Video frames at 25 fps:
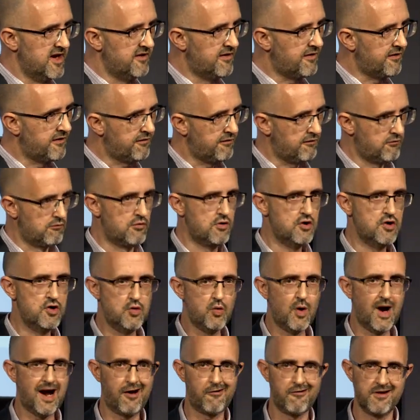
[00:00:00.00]

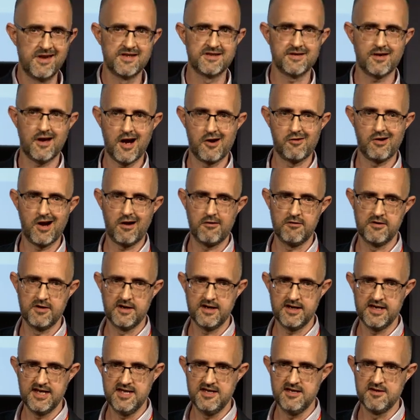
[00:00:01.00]
through our entire
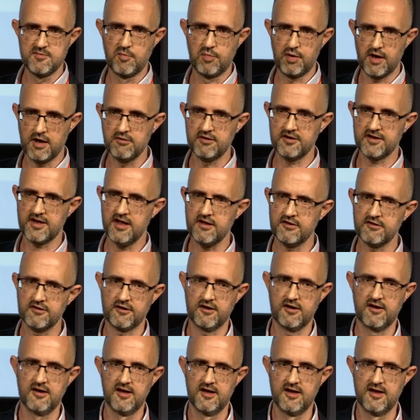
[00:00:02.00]
R&D process.